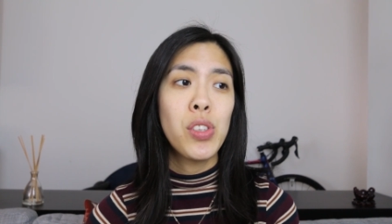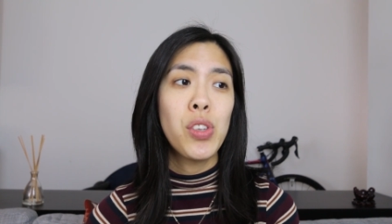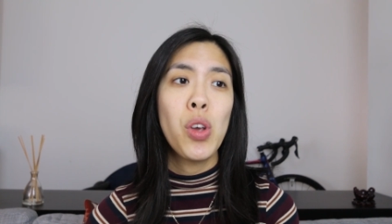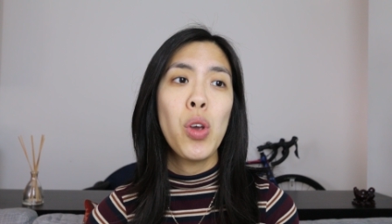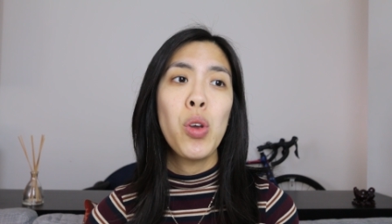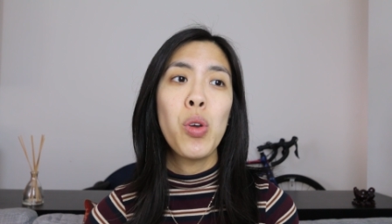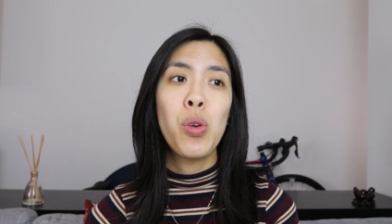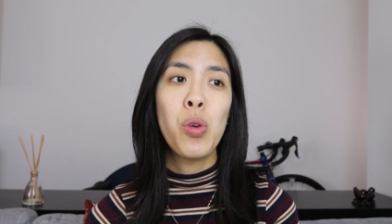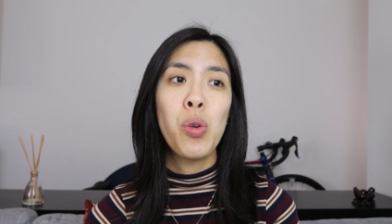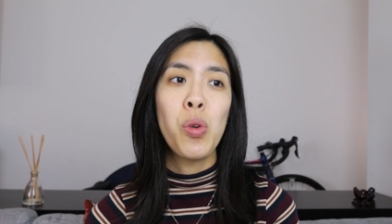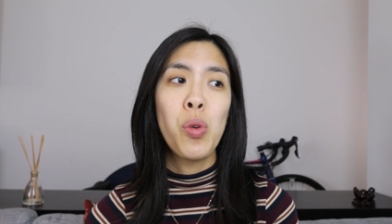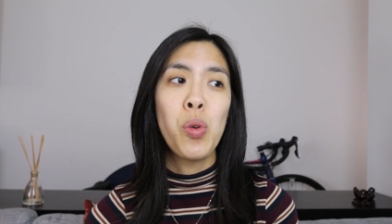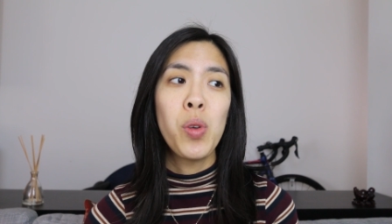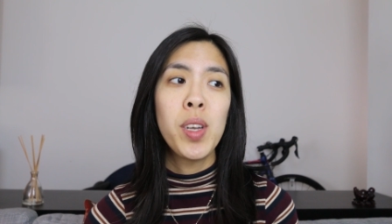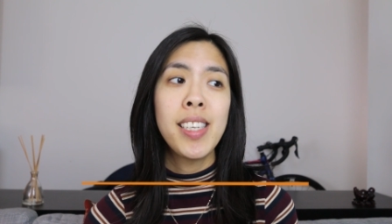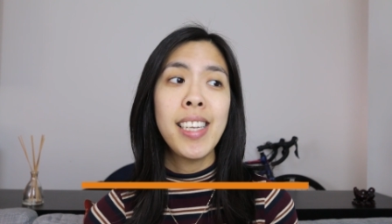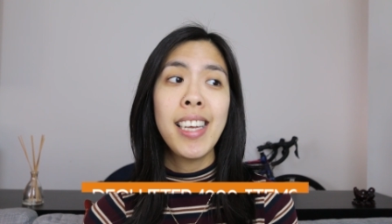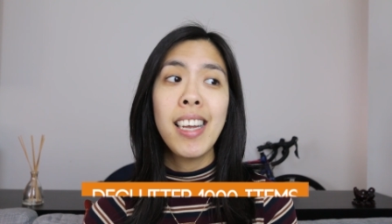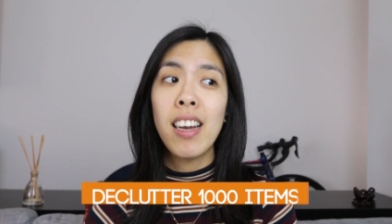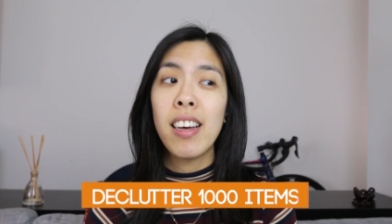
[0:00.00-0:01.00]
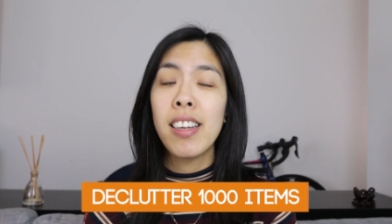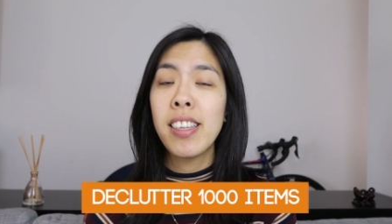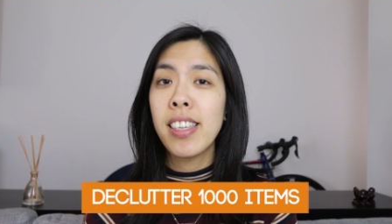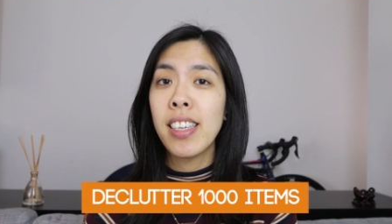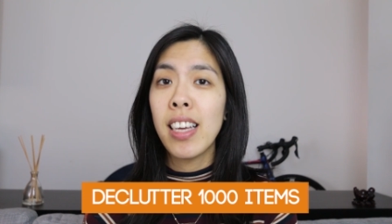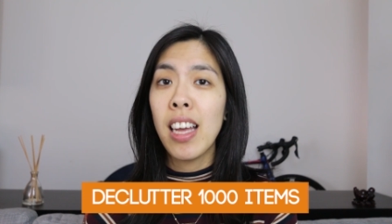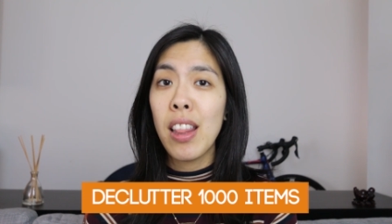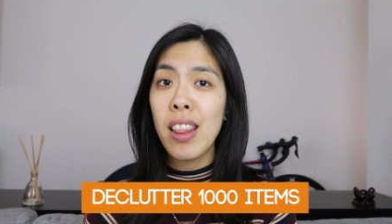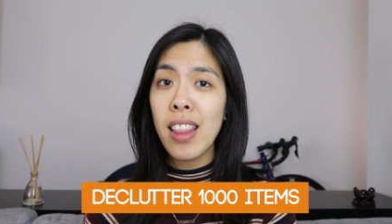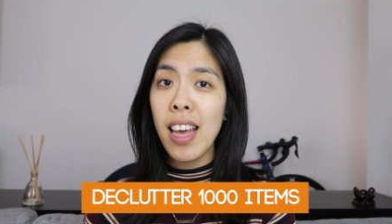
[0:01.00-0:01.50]
to
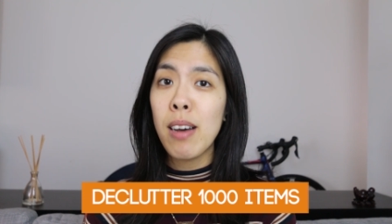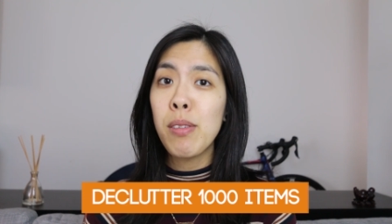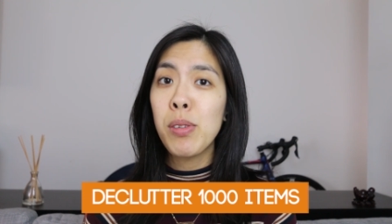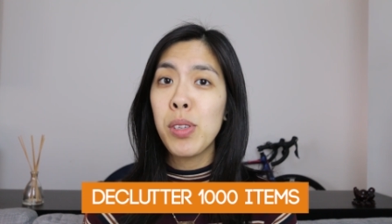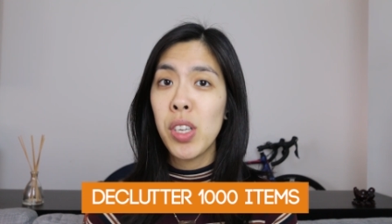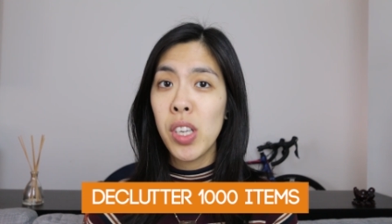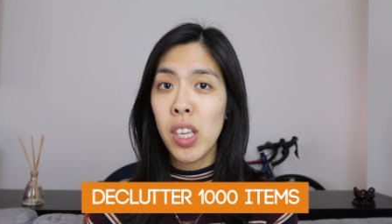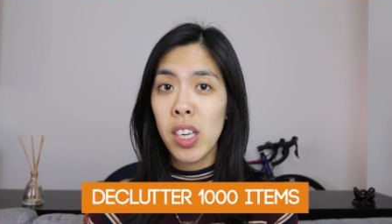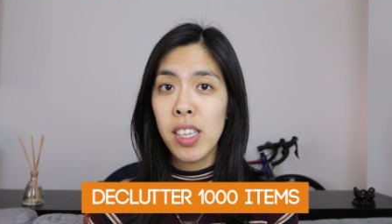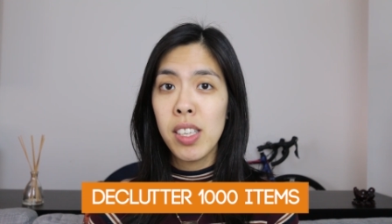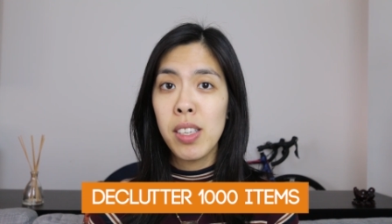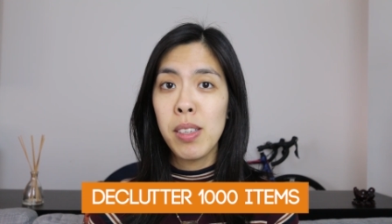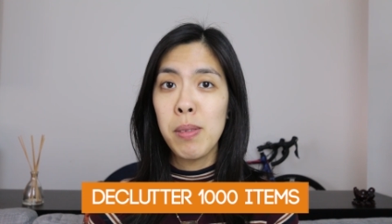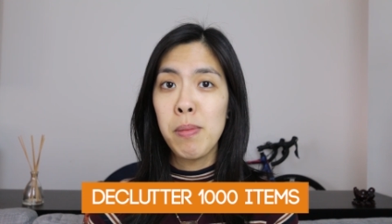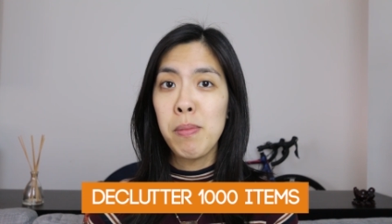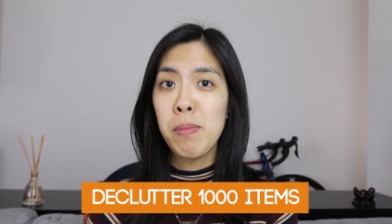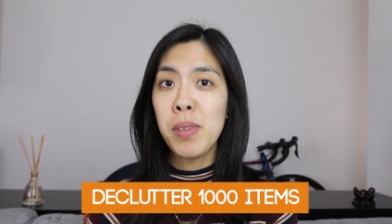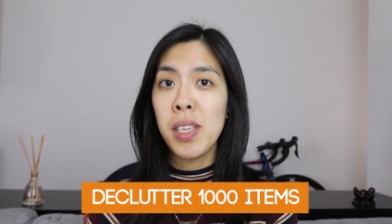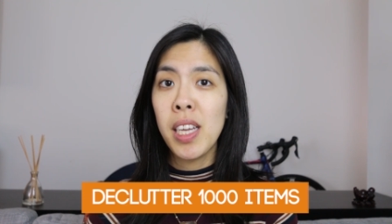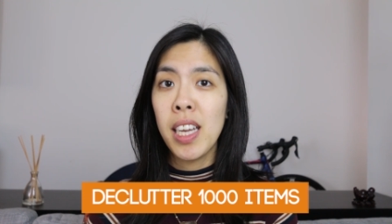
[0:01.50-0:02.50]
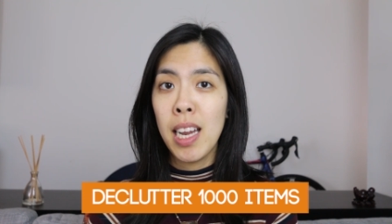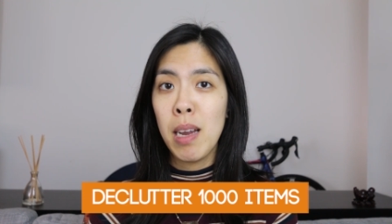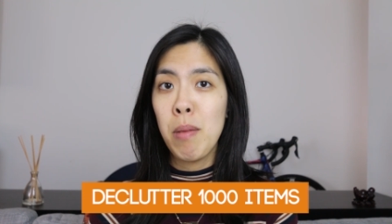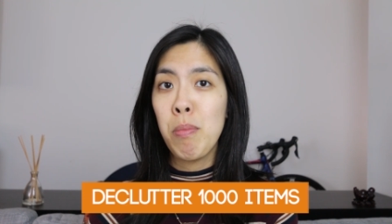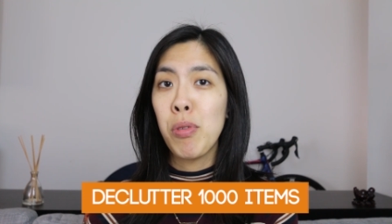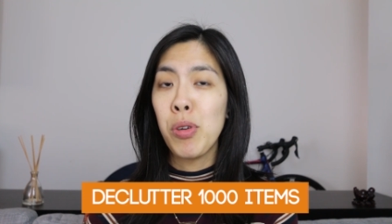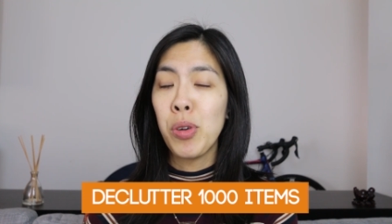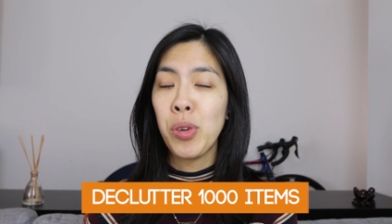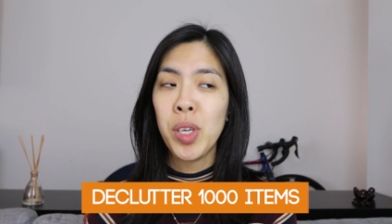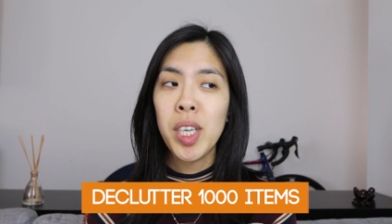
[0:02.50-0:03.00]
declutter a thousand items in
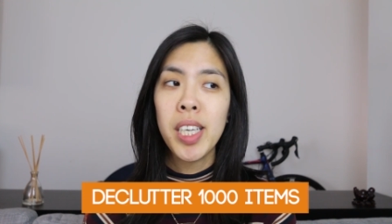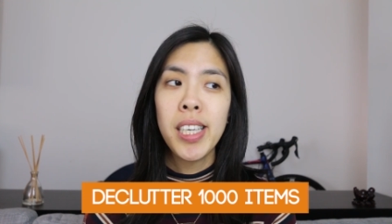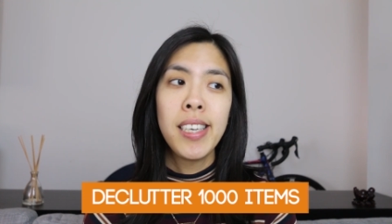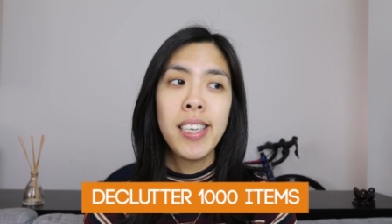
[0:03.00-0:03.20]
April.